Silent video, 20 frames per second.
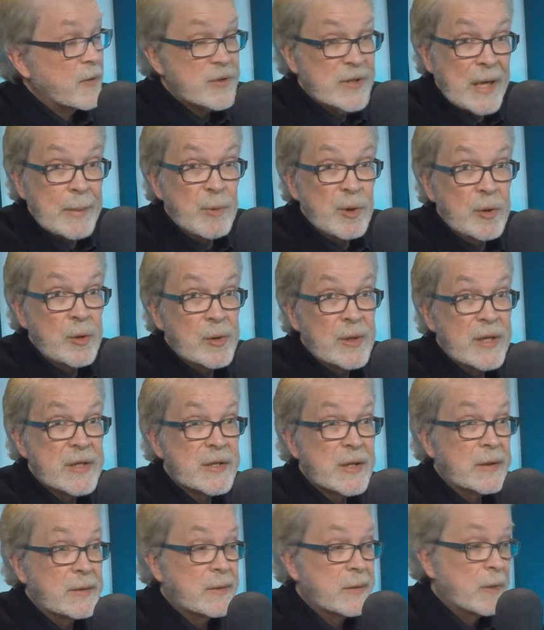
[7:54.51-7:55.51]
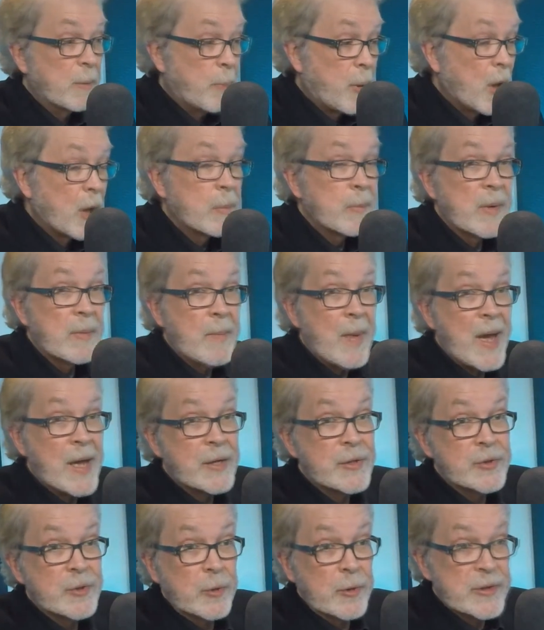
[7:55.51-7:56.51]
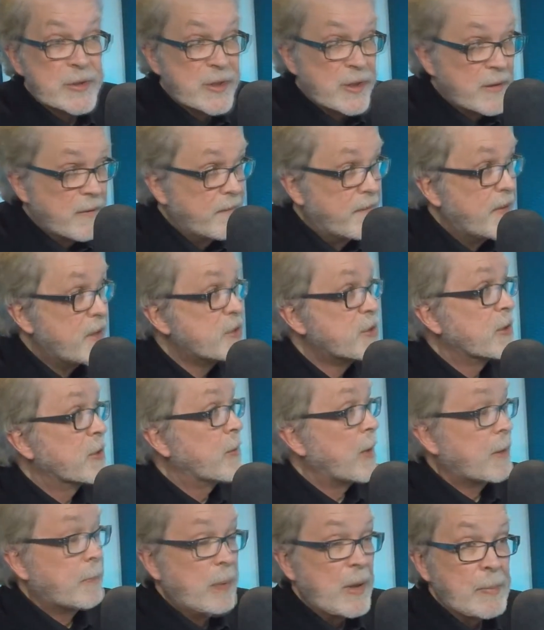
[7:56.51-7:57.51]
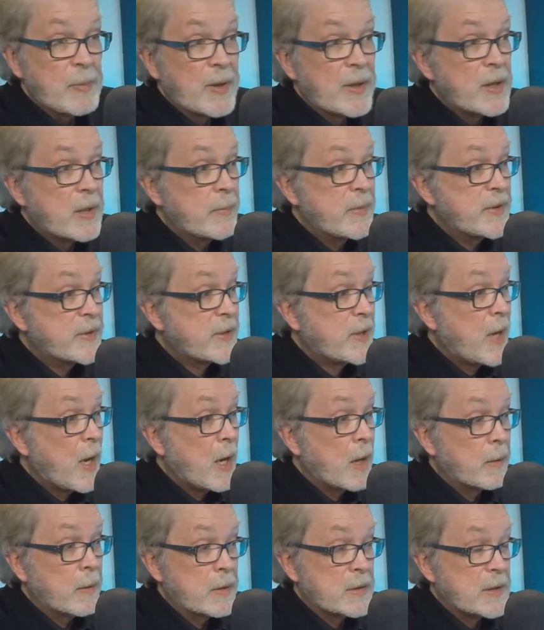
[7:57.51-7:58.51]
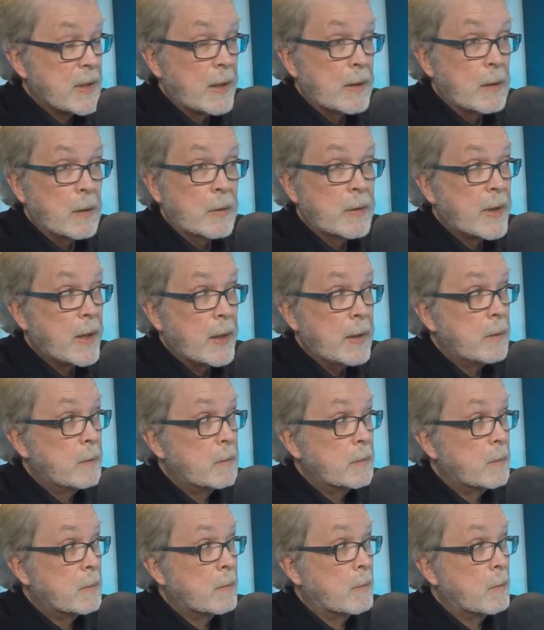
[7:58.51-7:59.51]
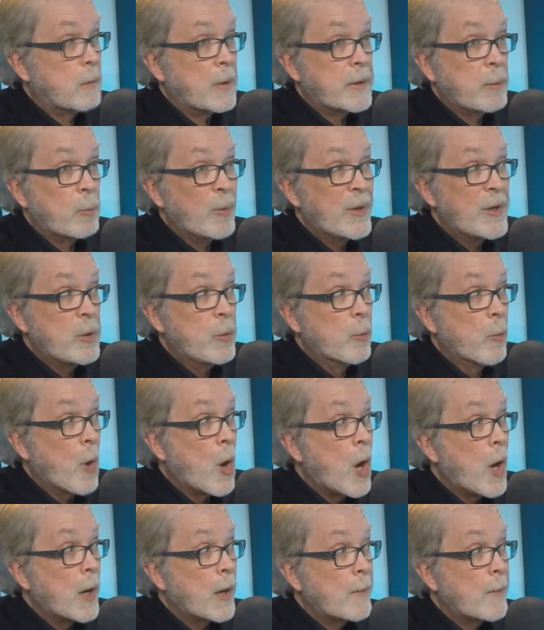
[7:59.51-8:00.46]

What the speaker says: First time you do it as a department manager or as a division director, people are going to be scared. There's like, okay, what did we do wrong?